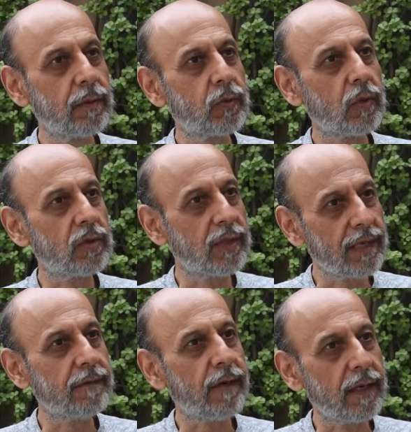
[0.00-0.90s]
which was
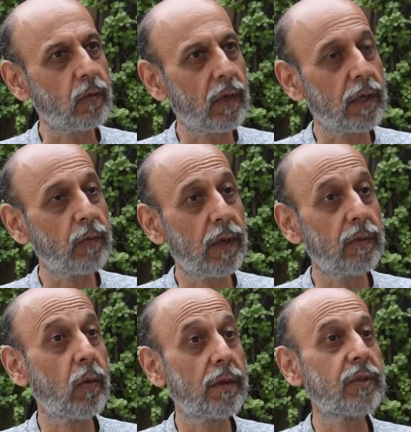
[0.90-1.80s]
really fine work where
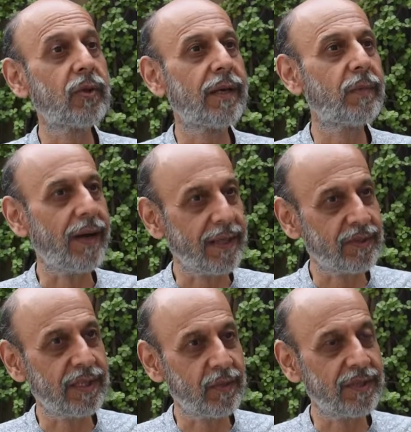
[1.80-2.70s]
we wanted to get back
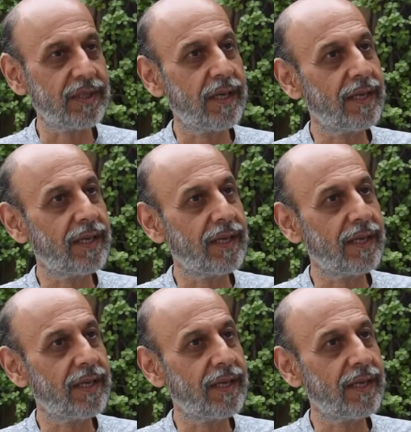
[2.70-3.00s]
to them and say,